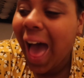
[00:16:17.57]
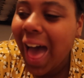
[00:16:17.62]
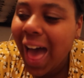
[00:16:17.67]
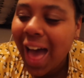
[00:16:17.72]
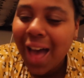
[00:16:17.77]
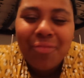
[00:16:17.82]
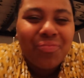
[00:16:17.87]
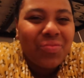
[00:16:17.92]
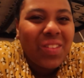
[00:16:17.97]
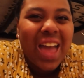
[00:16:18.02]

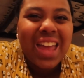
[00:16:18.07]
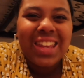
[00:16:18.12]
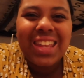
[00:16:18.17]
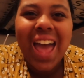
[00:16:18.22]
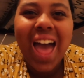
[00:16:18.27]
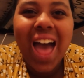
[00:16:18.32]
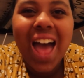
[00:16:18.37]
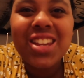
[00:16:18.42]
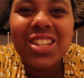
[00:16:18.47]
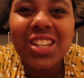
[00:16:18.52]
Um, and
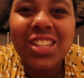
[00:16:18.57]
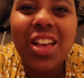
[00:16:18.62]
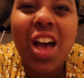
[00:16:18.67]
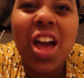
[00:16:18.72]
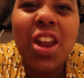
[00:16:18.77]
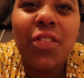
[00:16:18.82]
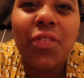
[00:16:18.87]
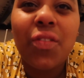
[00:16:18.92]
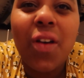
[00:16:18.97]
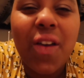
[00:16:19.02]
yeah, I just
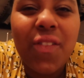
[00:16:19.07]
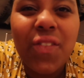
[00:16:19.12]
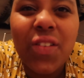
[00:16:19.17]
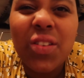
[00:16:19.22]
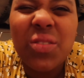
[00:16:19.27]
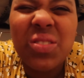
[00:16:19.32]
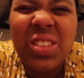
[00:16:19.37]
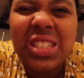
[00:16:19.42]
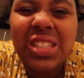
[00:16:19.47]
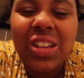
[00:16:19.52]
kind of, I
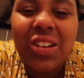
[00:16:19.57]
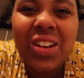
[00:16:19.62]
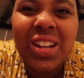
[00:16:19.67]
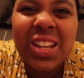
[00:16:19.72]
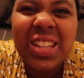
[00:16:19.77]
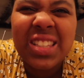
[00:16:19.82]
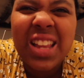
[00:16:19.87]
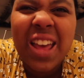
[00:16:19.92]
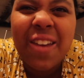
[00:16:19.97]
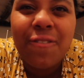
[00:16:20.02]
feel sorry
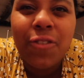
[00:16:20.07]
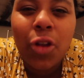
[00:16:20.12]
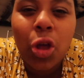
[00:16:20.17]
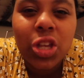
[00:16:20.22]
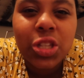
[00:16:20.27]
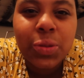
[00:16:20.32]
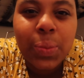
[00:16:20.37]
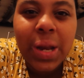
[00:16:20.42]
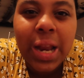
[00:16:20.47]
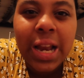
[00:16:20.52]
this like
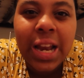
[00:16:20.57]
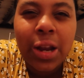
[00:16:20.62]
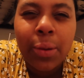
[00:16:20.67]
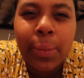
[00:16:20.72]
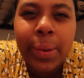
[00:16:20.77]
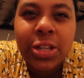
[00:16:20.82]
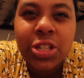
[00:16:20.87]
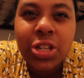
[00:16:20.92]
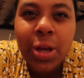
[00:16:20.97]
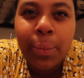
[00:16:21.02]
vlog's been a little
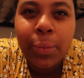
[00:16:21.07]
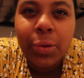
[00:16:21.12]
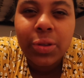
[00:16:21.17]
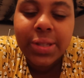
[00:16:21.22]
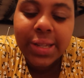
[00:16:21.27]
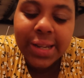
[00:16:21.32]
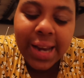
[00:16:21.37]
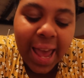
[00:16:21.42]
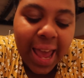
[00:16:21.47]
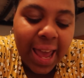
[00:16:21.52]
bit
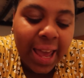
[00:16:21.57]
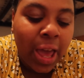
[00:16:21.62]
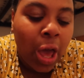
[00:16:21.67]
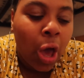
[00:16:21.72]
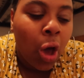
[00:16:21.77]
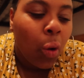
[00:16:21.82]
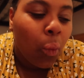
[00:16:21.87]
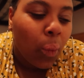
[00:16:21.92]
jumbled today.